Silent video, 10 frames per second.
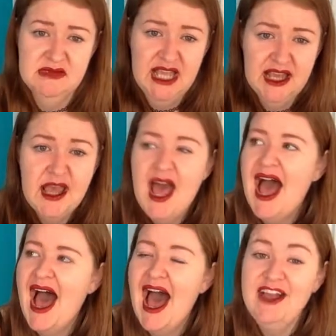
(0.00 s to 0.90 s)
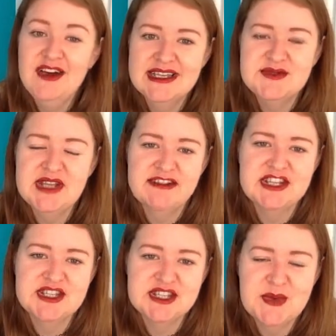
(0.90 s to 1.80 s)
Yeah. I got asked for
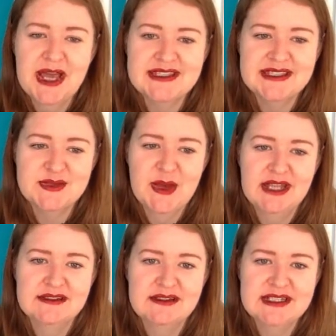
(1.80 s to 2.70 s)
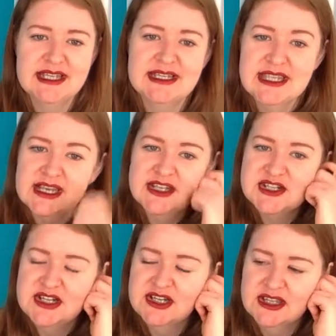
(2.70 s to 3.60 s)
directions twice as well. It's like a standing
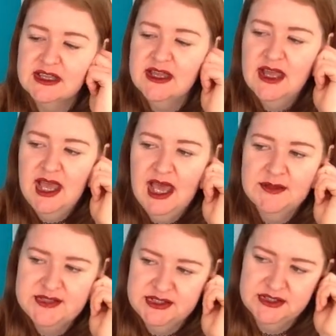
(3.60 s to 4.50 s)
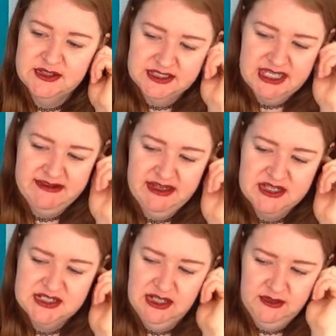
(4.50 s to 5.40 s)
joke that I'm so good at
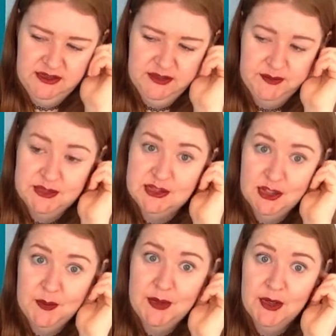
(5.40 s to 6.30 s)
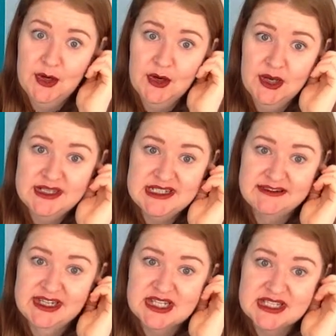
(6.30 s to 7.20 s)
directions in London, but so poor at
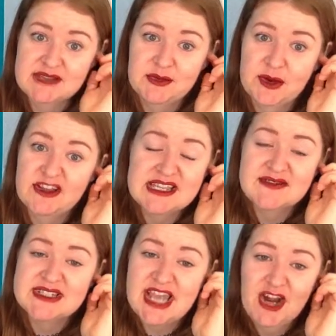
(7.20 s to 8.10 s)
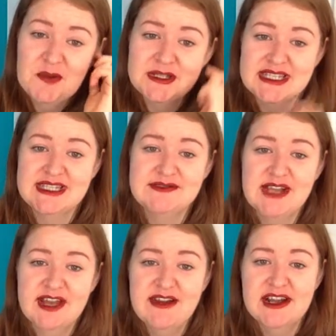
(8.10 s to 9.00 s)
directions everywhere else. I have a terrible sense of
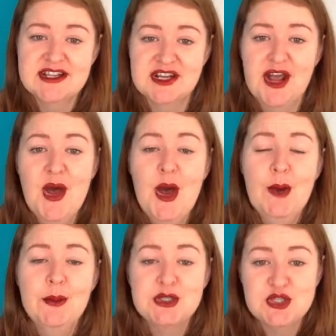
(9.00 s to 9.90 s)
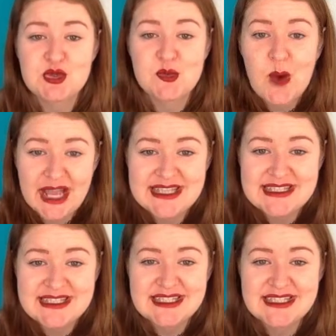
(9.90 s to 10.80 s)
direction, but
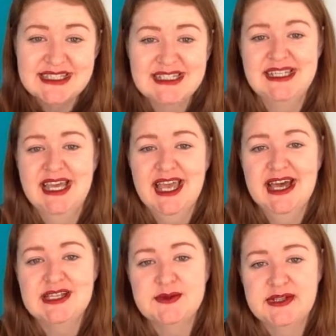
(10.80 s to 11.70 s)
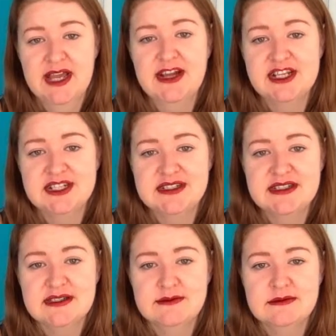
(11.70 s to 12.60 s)
twice did I get asked for
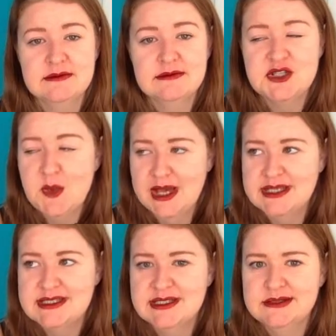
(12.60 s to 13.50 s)
directions. Twice.